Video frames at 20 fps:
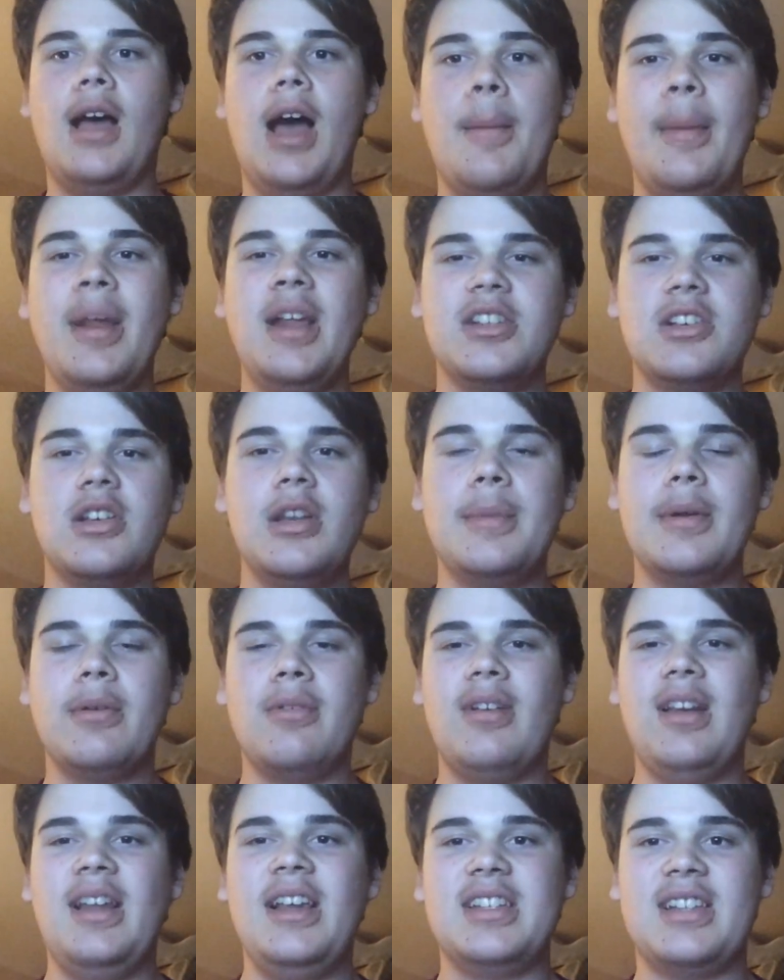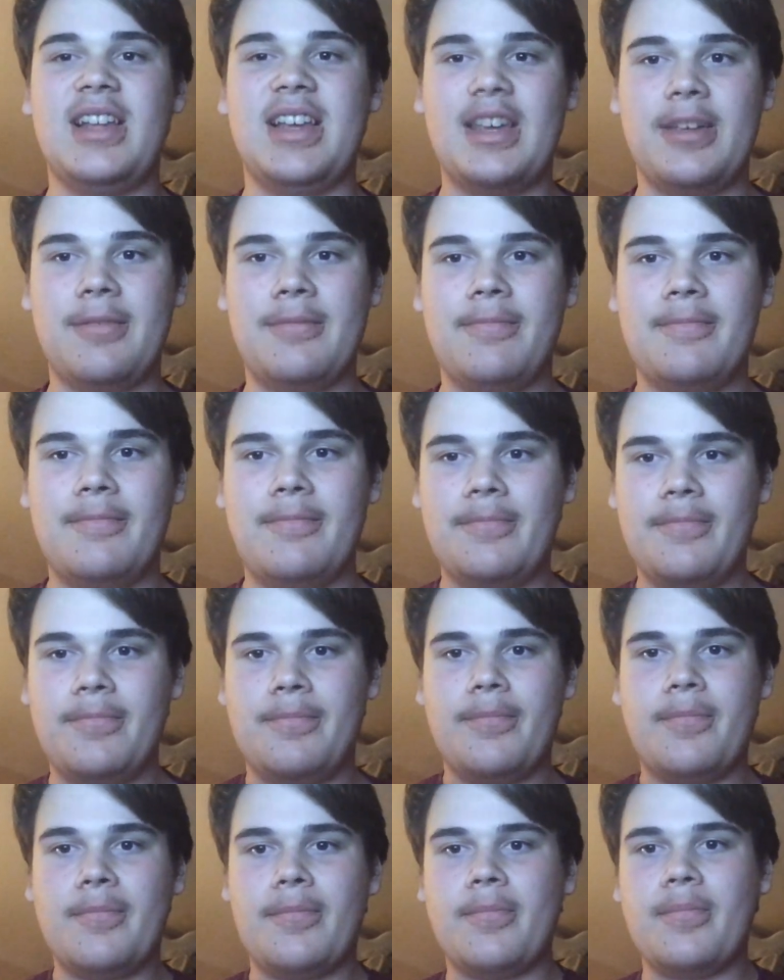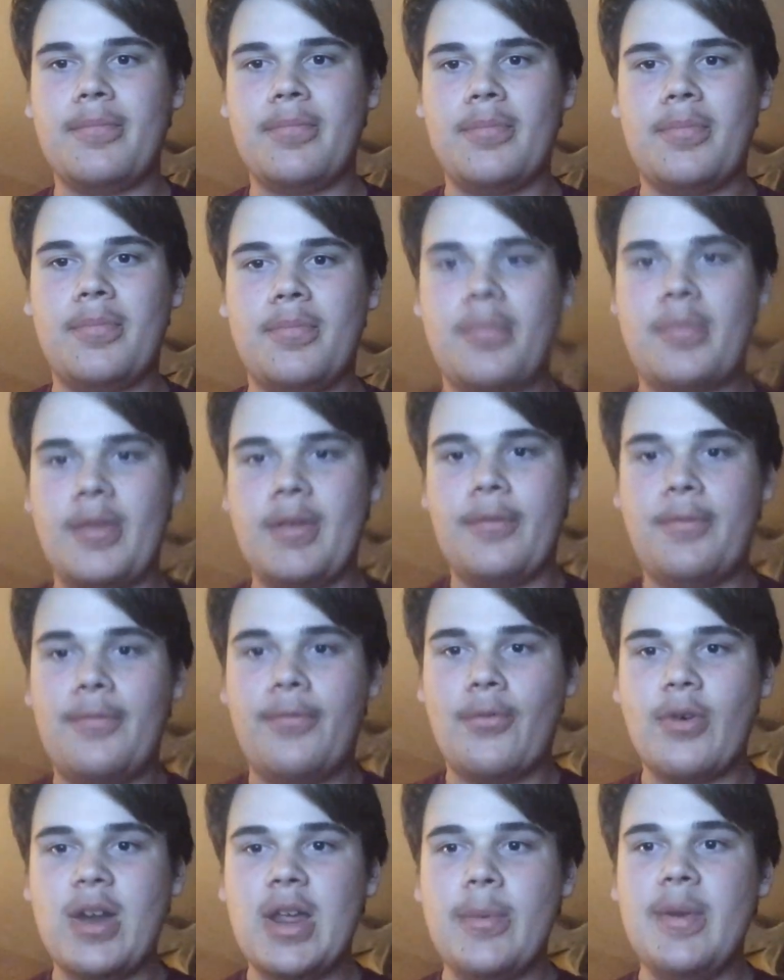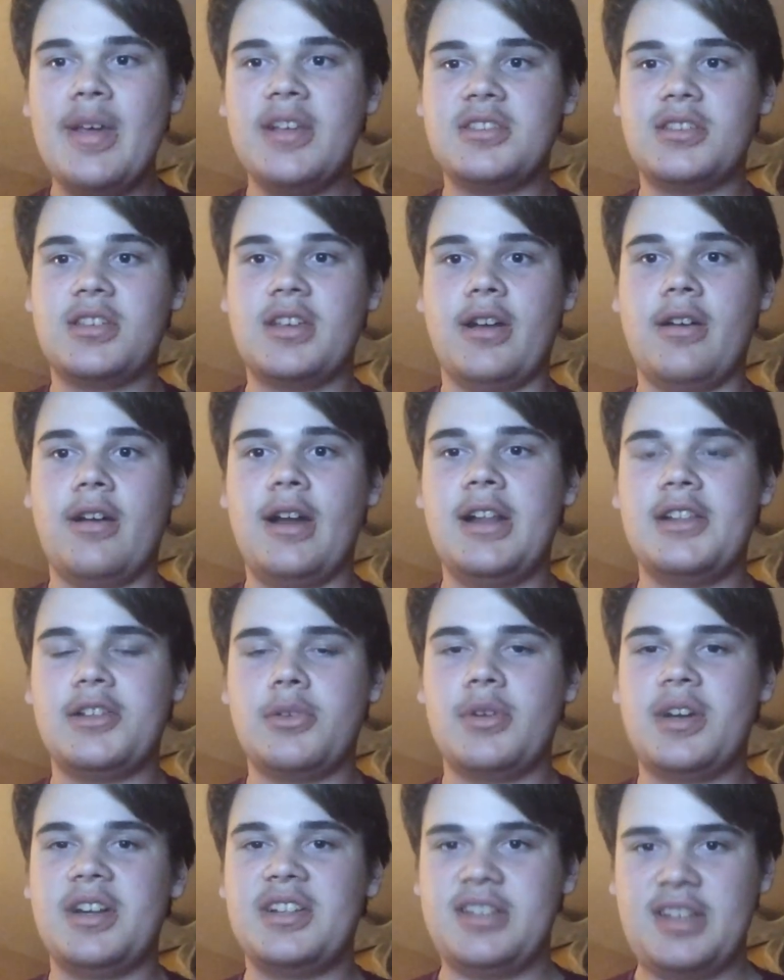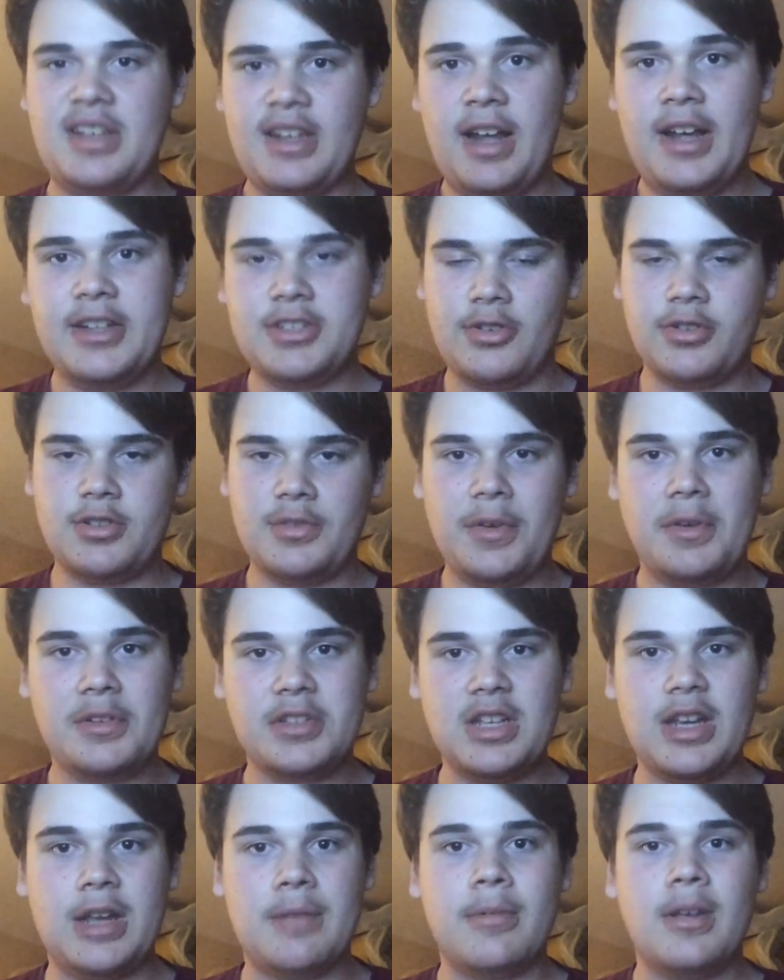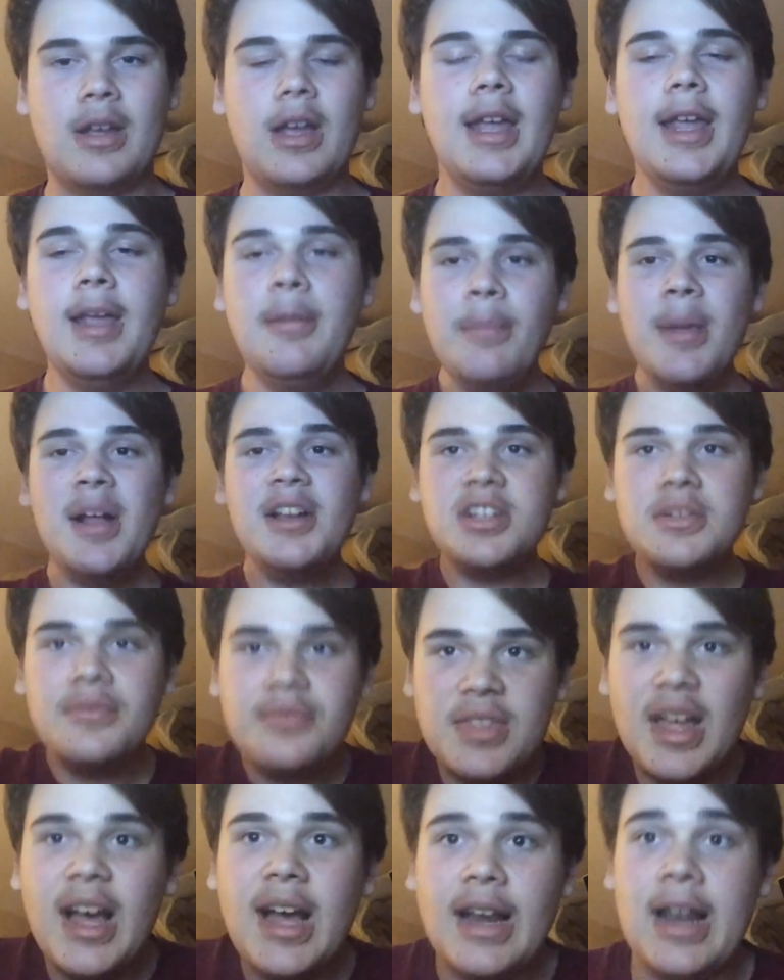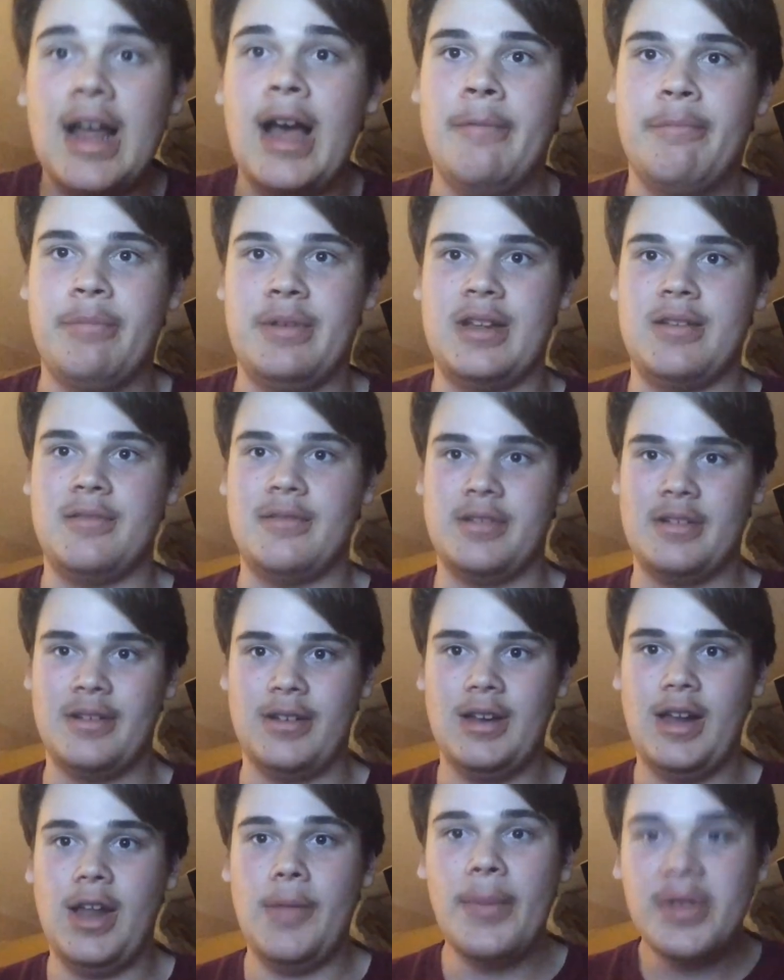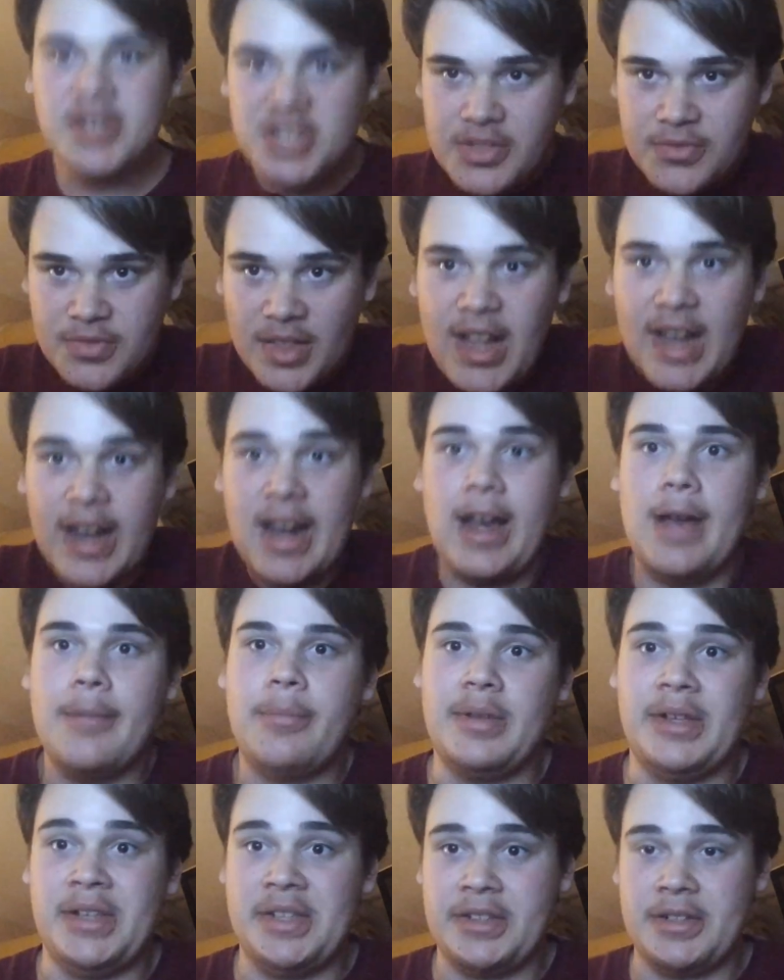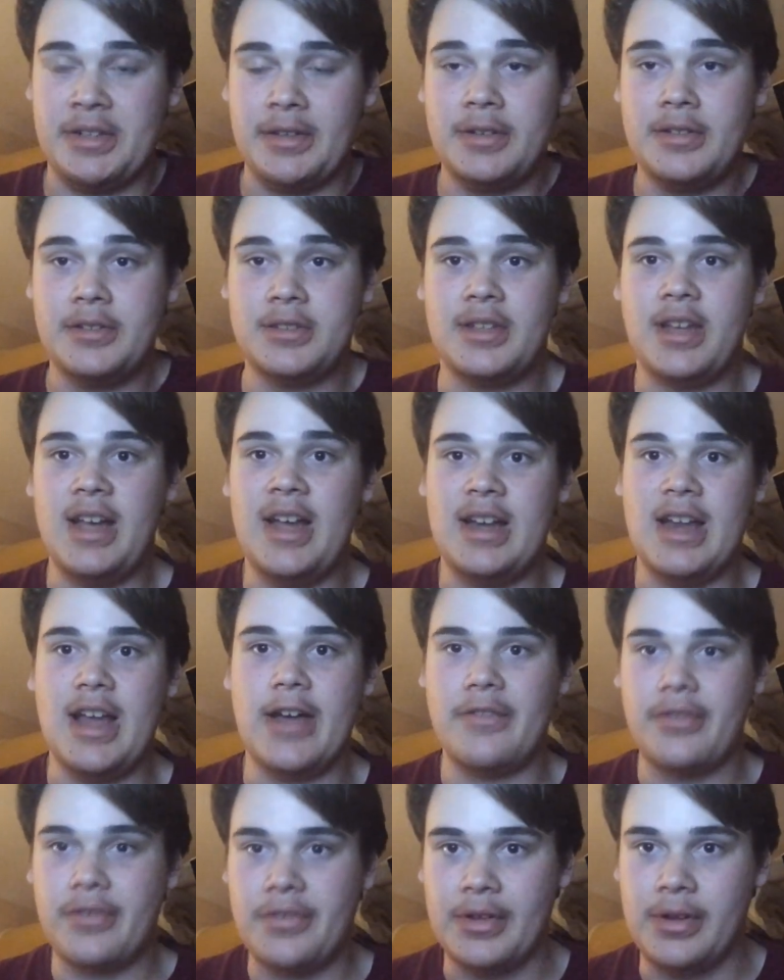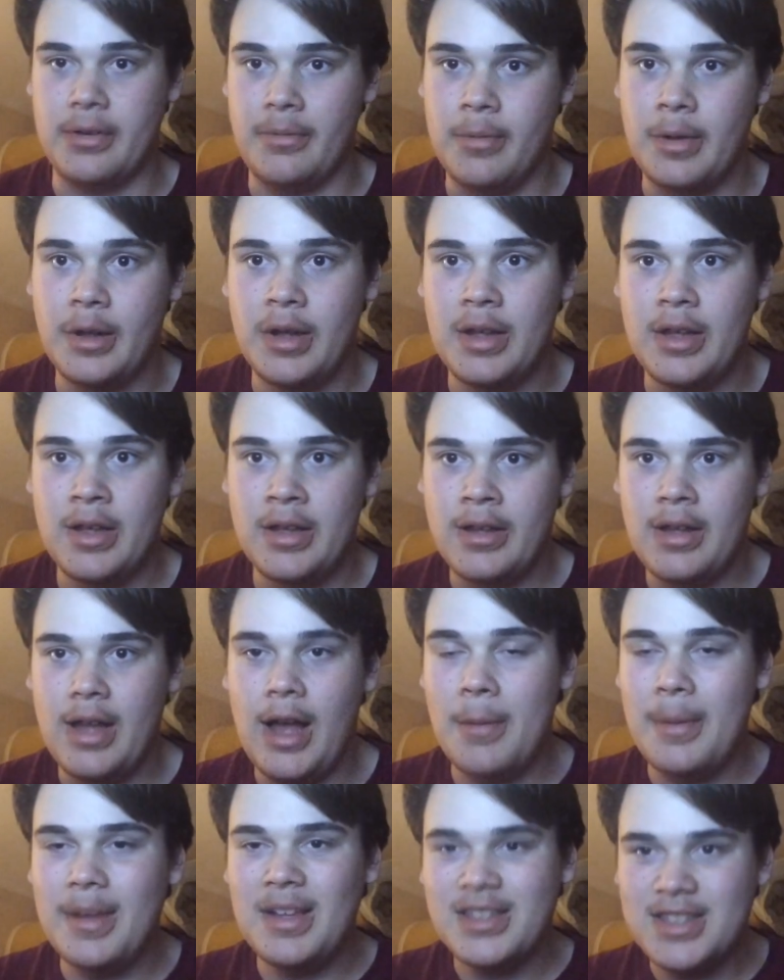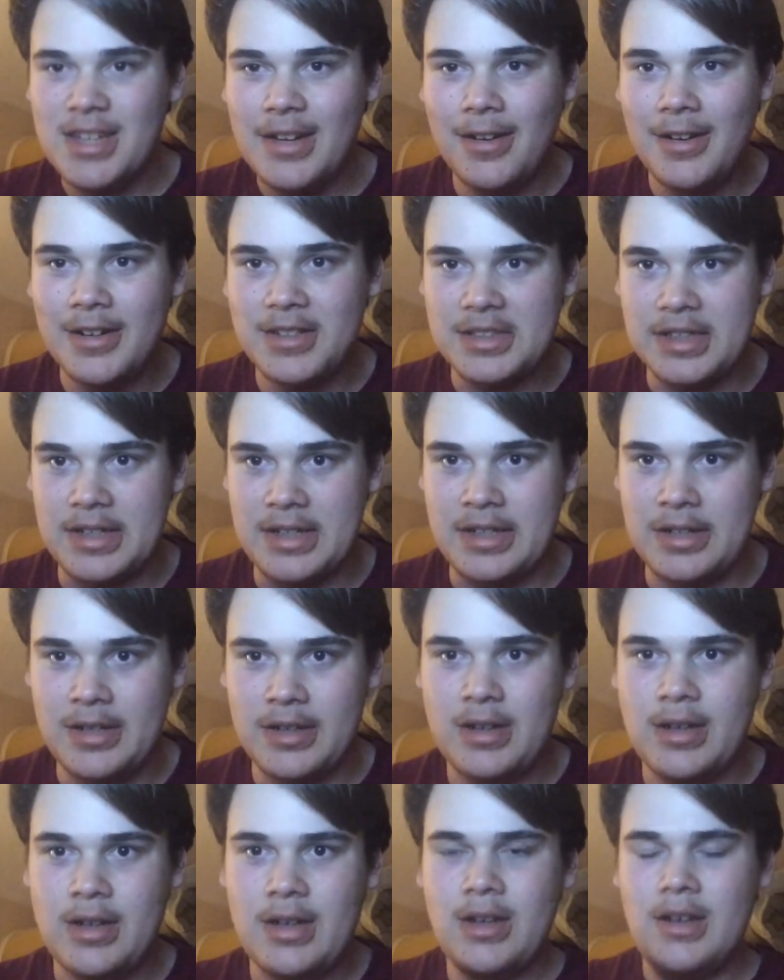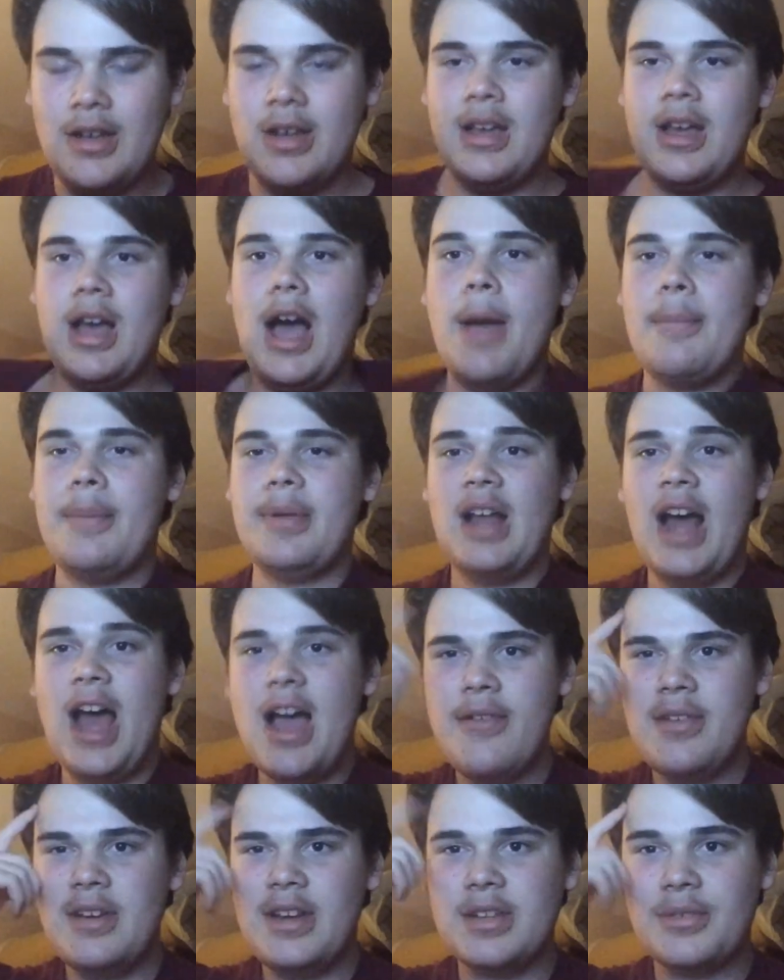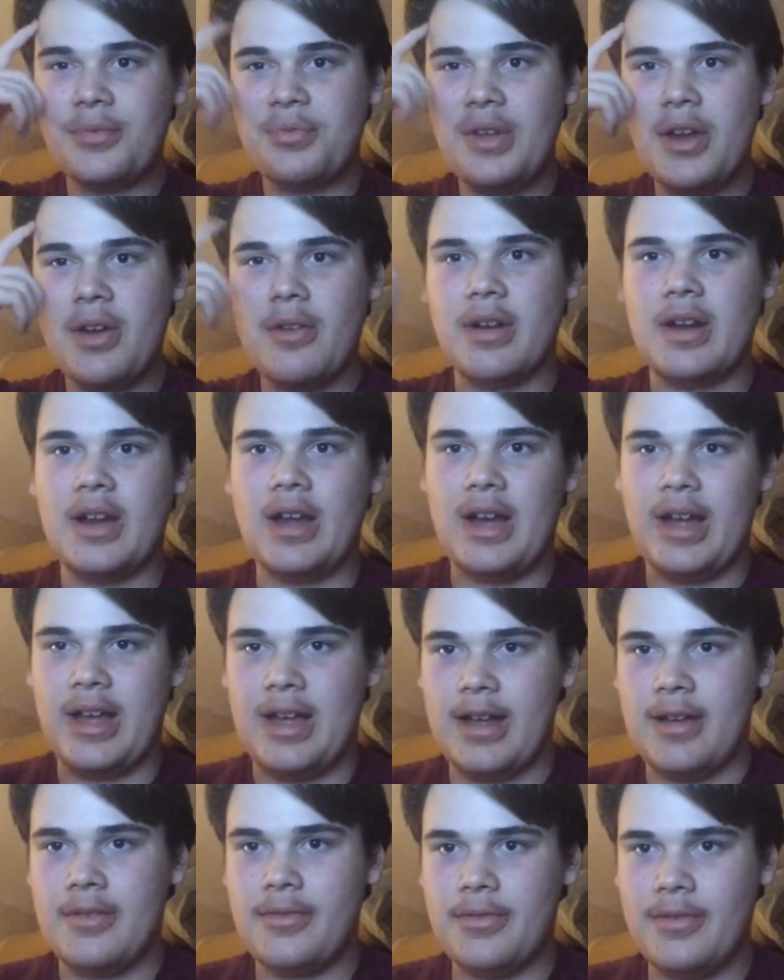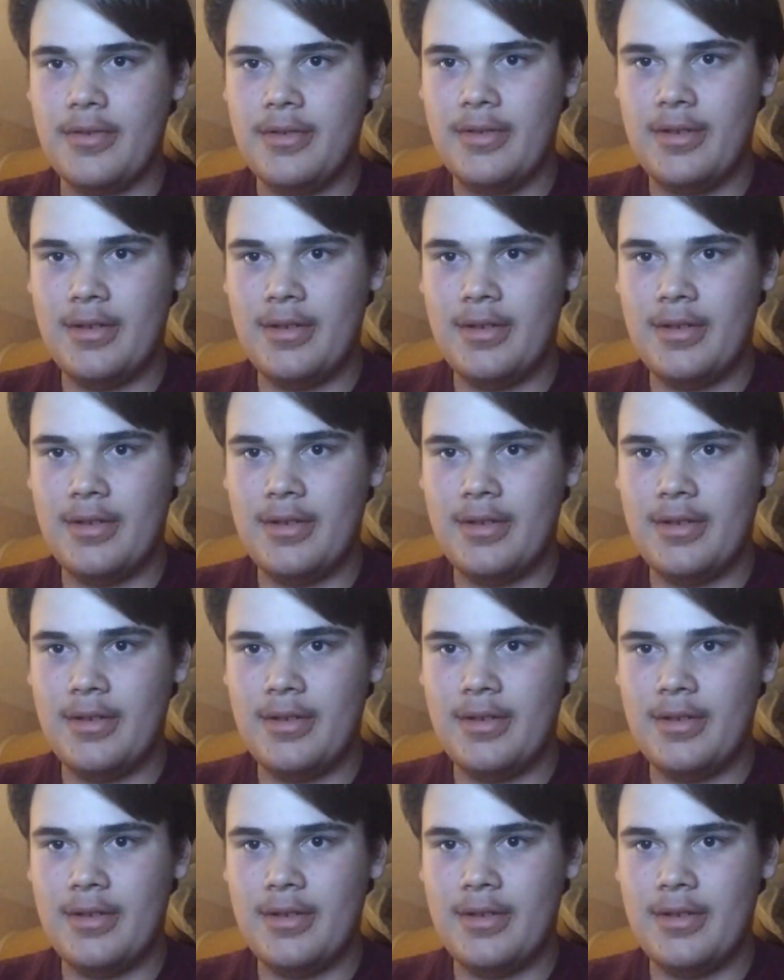I mean, it's only been released like three weeks ago and it's already second highest grossing of all time. Imagine if that happened. Imagine if that happened to any other film. I mean, seriously. I've been having this theory I have.